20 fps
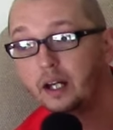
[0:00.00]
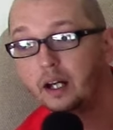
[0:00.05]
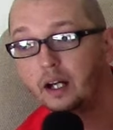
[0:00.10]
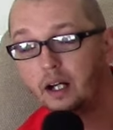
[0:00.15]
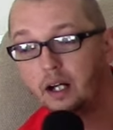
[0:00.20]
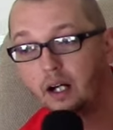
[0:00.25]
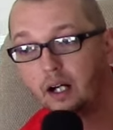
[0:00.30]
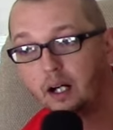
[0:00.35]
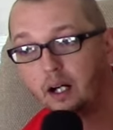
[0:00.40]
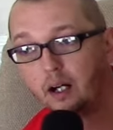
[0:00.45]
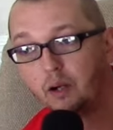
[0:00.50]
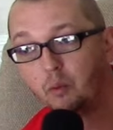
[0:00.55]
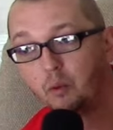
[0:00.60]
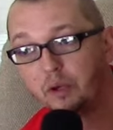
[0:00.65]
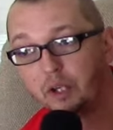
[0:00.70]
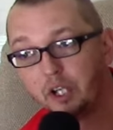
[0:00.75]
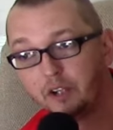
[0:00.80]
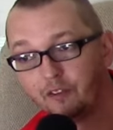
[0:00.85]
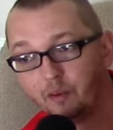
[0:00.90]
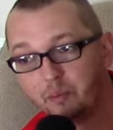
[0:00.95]

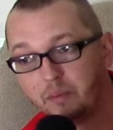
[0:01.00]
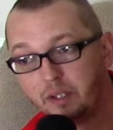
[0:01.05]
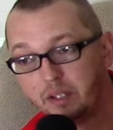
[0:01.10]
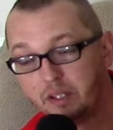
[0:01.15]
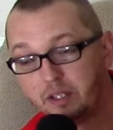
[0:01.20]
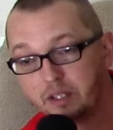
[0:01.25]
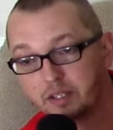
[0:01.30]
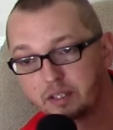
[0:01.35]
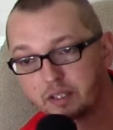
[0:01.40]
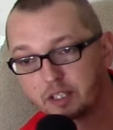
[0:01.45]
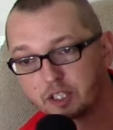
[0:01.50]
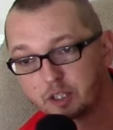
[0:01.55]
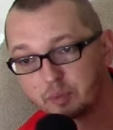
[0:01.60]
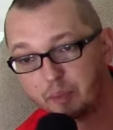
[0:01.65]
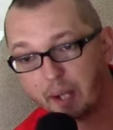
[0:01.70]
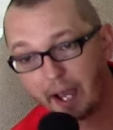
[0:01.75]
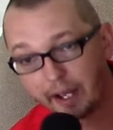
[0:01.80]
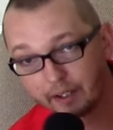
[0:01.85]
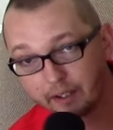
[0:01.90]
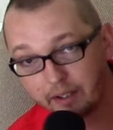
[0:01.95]
One of them is a
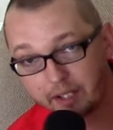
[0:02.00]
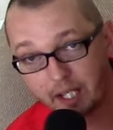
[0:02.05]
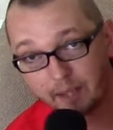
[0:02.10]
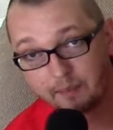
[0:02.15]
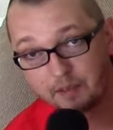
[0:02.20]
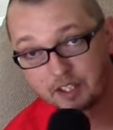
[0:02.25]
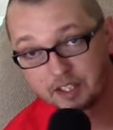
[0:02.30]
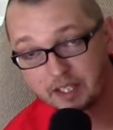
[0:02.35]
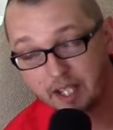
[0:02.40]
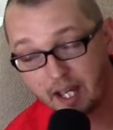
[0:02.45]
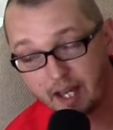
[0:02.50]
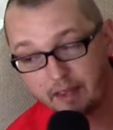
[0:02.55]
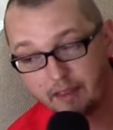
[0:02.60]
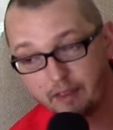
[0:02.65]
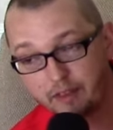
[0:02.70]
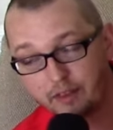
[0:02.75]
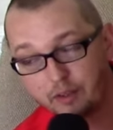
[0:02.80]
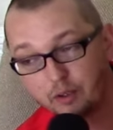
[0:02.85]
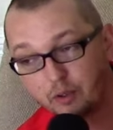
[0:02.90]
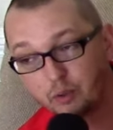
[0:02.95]
spider named
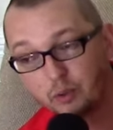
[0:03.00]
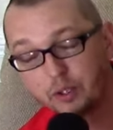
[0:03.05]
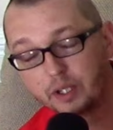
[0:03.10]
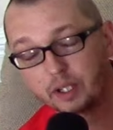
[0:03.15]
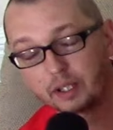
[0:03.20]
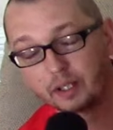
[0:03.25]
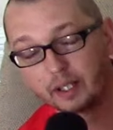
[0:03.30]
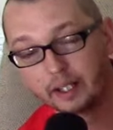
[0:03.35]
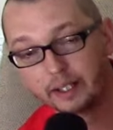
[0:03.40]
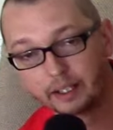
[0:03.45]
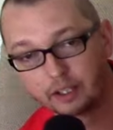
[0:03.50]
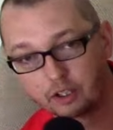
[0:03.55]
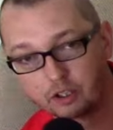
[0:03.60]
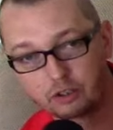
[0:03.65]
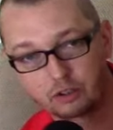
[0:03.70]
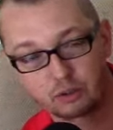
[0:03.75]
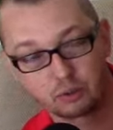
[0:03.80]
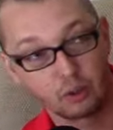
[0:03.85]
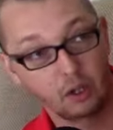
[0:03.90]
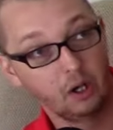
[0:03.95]
Seth, who can
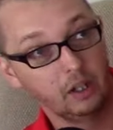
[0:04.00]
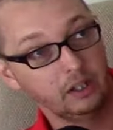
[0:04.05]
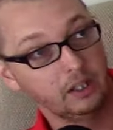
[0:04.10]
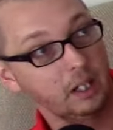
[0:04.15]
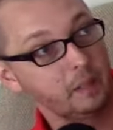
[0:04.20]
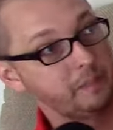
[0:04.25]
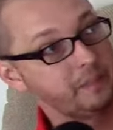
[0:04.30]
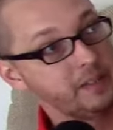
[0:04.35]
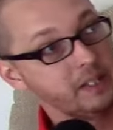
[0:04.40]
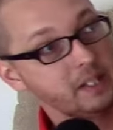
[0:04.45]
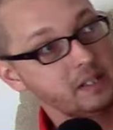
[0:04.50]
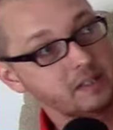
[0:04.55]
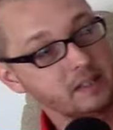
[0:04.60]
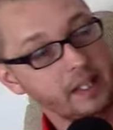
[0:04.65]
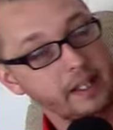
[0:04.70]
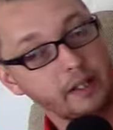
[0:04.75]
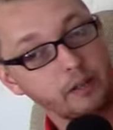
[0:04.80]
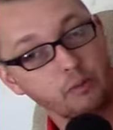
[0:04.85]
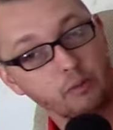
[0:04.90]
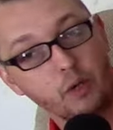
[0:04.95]
crawl up these
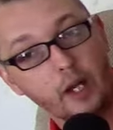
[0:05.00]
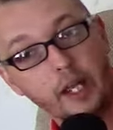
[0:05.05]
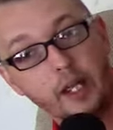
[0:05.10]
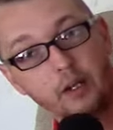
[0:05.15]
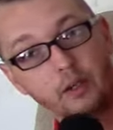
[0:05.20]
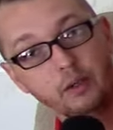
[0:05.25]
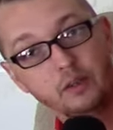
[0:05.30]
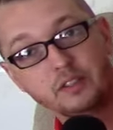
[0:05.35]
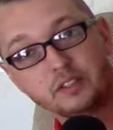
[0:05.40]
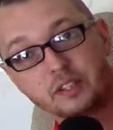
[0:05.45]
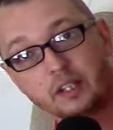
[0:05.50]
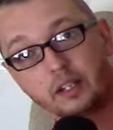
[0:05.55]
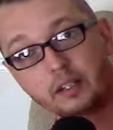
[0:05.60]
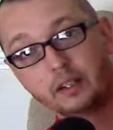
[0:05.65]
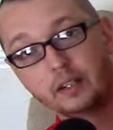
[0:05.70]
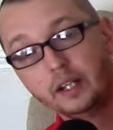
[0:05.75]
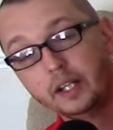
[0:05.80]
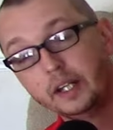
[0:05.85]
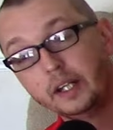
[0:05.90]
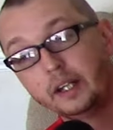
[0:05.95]
rails
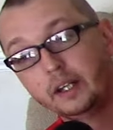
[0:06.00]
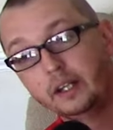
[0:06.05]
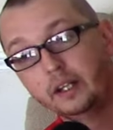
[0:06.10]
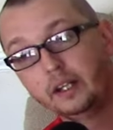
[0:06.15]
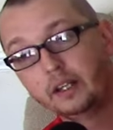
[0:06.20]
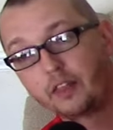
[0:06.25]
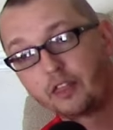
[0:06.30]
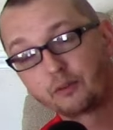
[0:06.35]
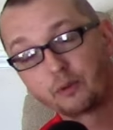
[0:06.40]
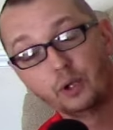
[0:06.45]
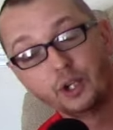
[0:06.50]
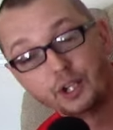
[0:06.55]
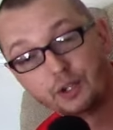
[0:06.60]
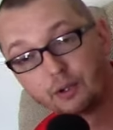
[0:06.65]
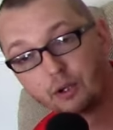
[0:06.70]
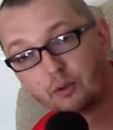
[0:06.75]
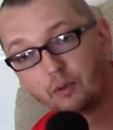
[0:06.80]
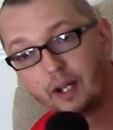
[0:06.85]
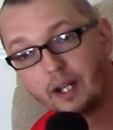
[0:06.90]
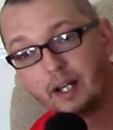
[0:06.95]
and throw you
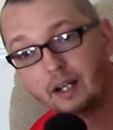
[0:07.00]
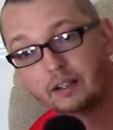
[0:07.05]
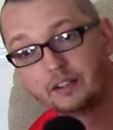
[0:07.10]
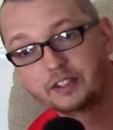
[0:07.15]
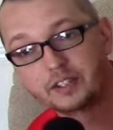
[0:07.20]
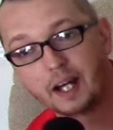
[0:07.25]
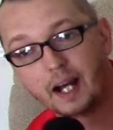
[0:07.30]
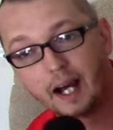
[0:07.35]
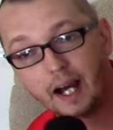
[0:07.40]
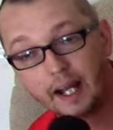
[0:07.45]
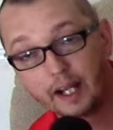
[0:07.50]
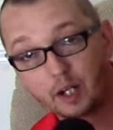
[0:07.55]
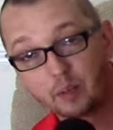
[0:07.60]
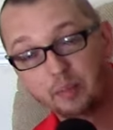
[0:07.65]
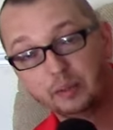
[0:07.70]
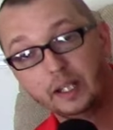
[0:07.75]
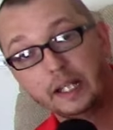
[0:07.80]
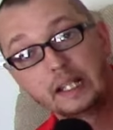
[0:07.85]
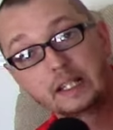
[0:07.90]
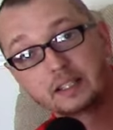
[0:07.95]
around to higher
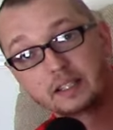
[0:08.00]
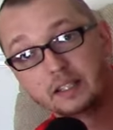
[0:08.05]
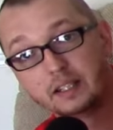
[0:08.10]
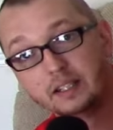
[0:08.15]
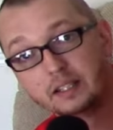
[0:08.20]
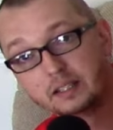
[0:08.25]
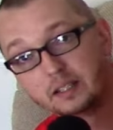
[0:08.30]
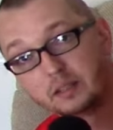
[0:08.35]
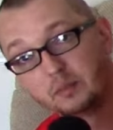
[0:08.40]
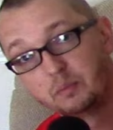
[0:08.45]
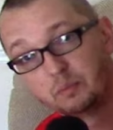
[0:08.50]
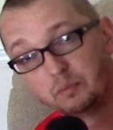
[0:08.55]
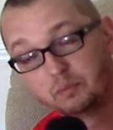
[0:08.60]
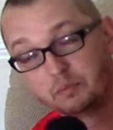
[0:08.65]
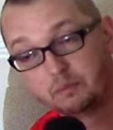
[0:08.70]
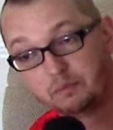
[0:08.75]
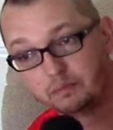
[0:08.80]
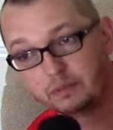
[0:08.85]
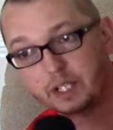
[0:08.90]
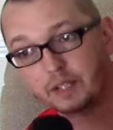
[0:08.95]
places
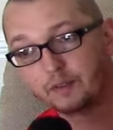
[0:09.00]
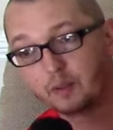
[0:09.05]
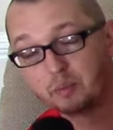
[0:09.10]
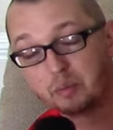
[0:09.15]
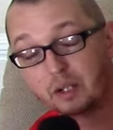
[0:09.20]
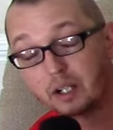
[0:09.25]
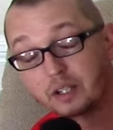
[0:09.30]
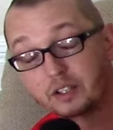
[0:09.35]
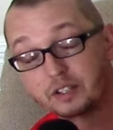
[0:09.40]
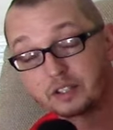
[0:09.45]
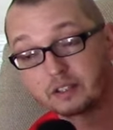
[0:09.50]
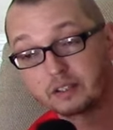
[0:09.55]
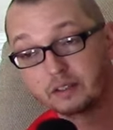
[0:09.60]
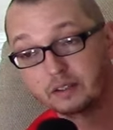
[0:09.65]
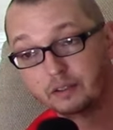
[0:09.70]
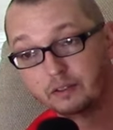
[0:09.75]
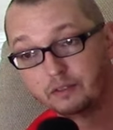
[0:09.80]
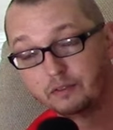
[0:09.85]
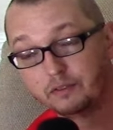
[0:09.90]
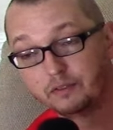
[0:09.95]
and different parts
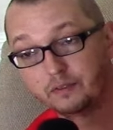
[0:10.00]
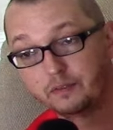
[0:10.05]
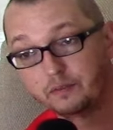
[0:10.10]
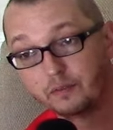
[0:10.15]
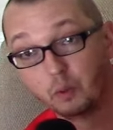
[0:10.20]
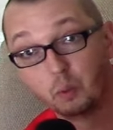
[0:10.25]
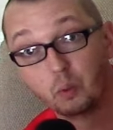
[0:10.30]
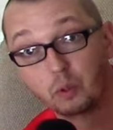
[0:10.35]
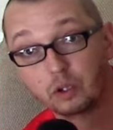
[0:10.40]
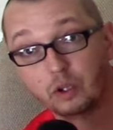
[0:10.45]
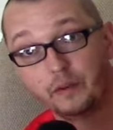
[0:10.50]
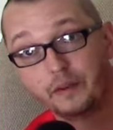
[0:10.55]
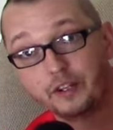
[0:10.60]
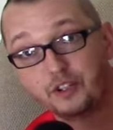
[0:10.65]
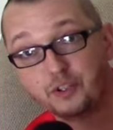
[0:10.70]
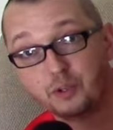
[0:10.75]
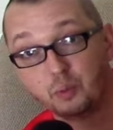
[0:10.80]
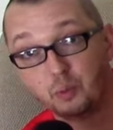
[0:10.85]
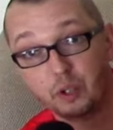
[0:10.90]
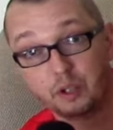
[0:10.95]
of the world
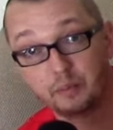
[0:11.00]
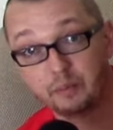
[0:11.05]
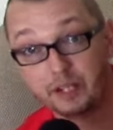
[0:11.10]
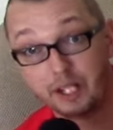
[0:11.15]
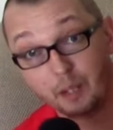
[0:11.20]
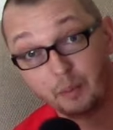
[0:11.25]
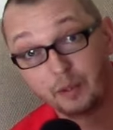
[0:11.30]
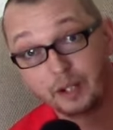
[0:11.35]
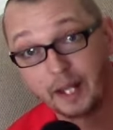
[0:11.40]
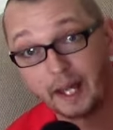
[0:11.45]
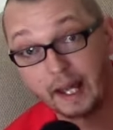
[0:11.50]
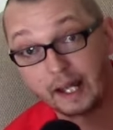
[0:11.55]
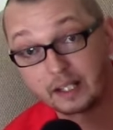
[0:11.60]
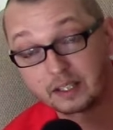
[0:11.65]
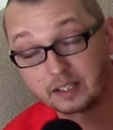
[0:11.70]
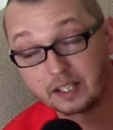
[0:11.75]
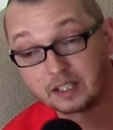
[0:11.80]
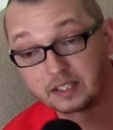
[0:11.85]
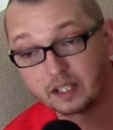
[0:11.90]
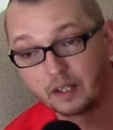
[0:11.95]
that you wouldn't be able to
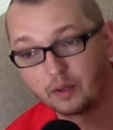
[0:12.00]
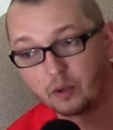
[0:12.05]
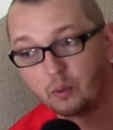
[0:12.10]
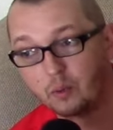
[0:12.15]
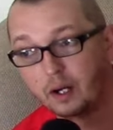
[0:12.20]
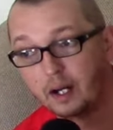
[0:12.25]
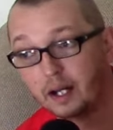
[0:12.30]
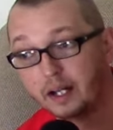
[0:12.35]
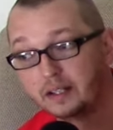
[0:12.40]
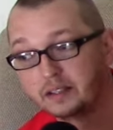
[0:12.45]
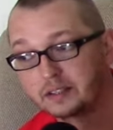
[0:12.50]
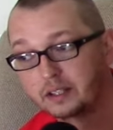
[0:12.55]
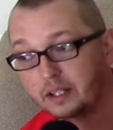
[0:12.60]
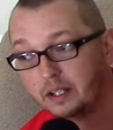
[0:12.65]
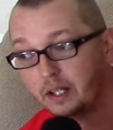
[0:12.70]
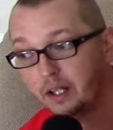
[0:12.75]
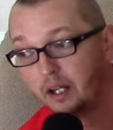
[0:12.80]
access otherwise.